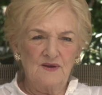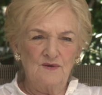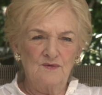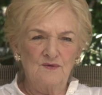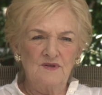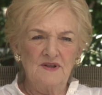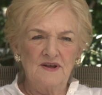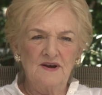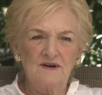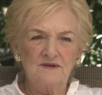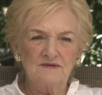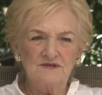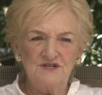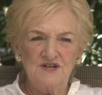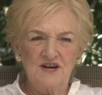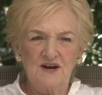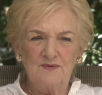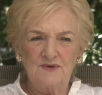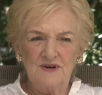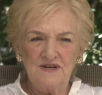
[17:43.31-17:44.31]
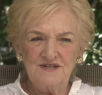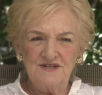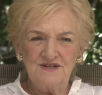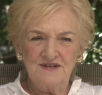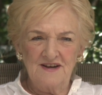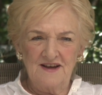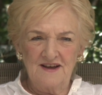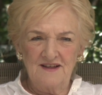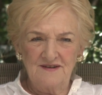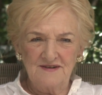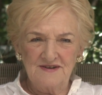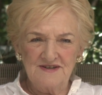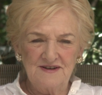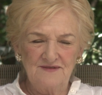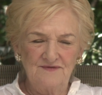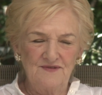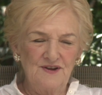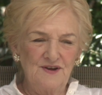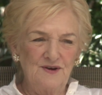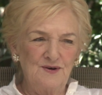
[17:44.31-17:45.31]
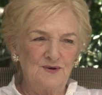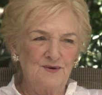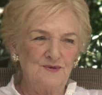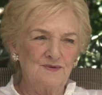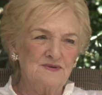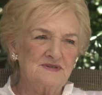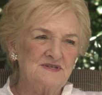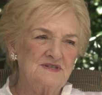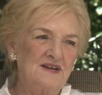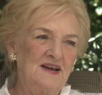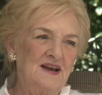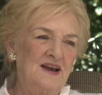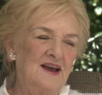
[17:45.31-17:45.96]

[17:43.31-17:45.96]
all the old showies, you know, the Tivoli girls.